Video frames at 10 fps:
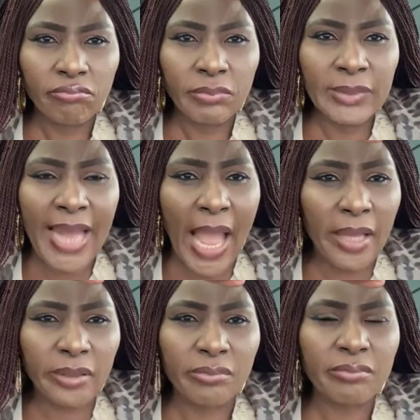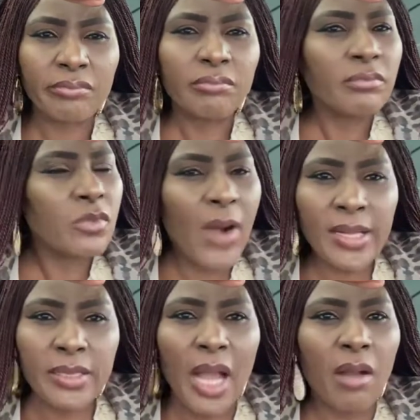Down.
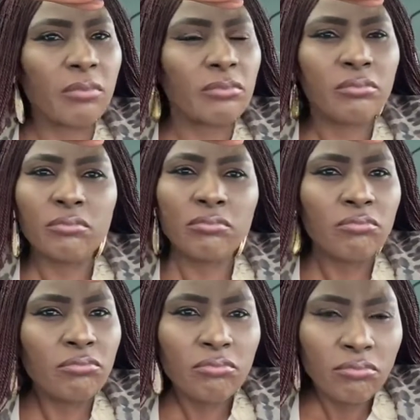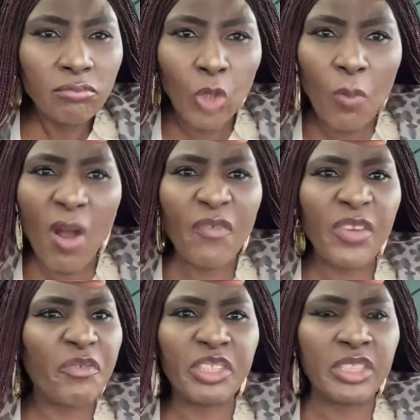Right now. No more
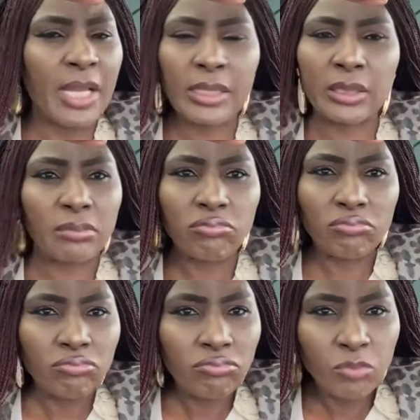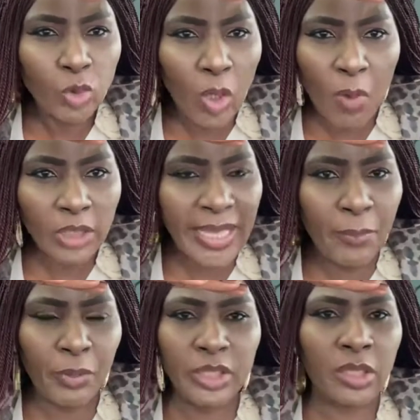feverishness. No more
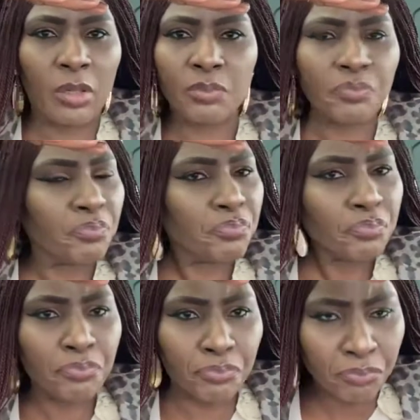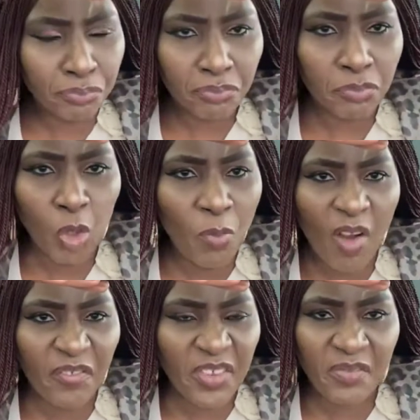temperature. No
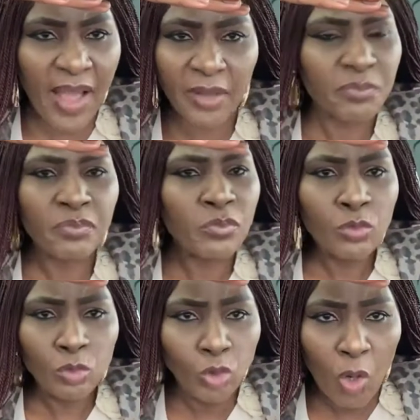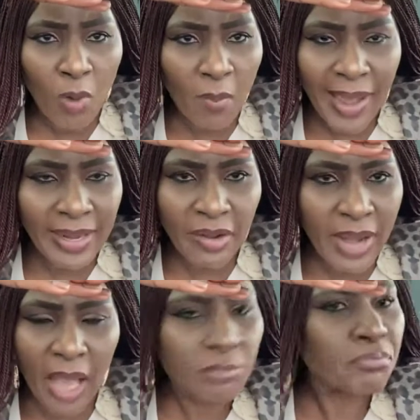more fever. No more
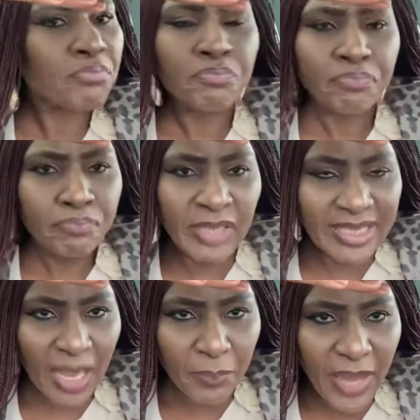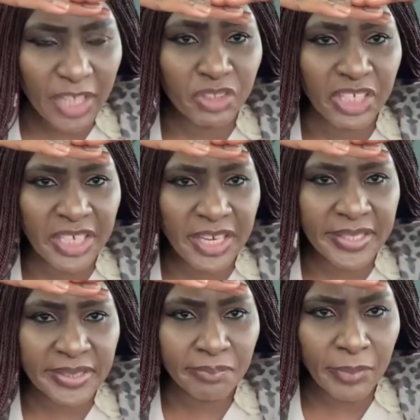malaria. Disappear. Drink
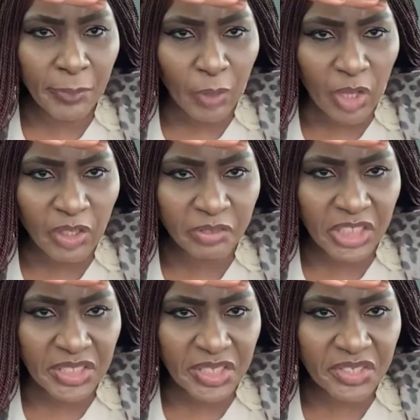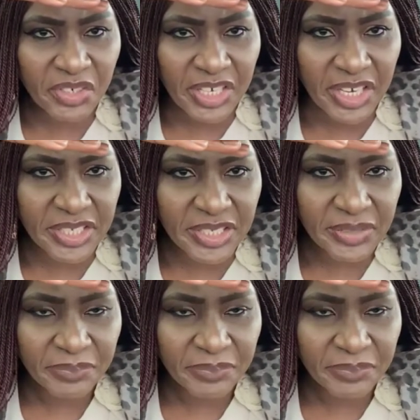it. The blood of Jesus. Drink it.